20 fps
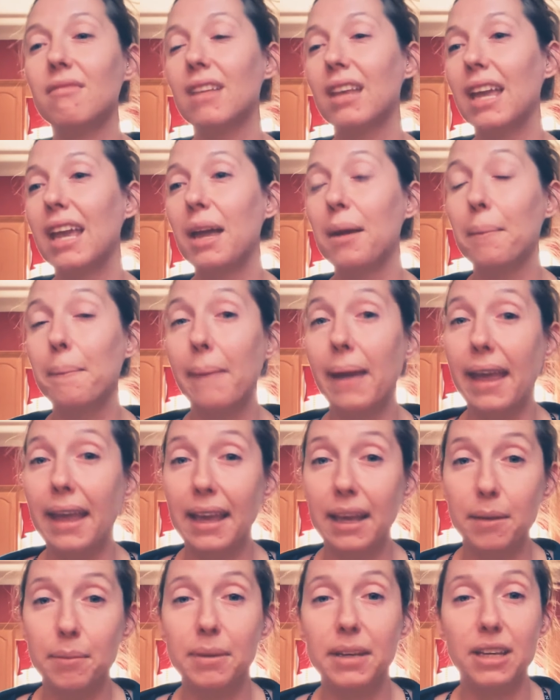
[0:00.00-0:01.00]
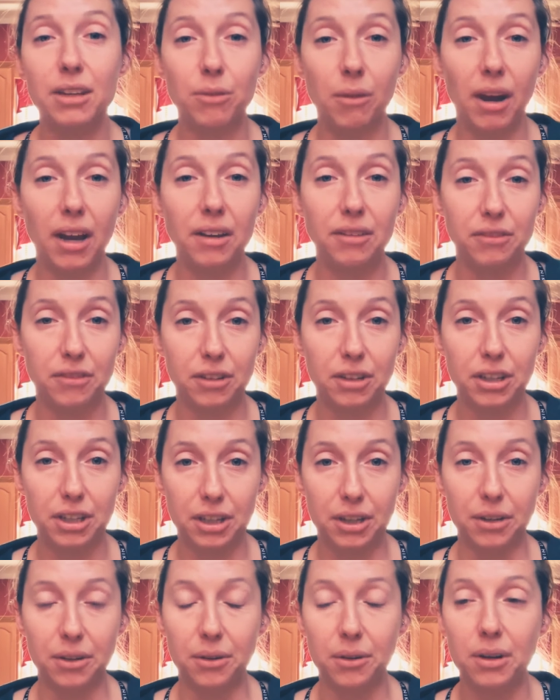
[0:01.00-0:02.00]
it may be right for
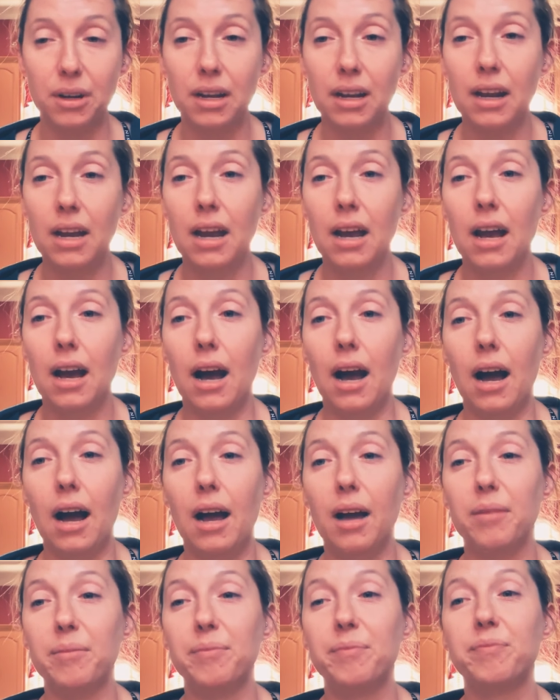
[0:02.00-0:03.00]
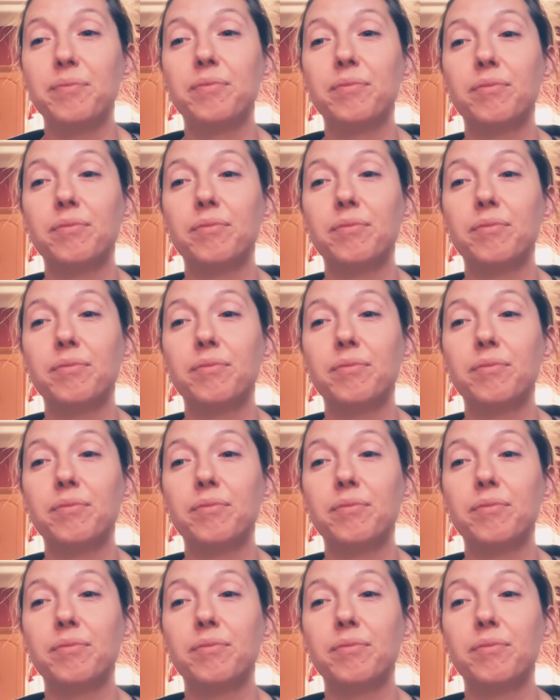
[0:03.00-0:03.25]
you. A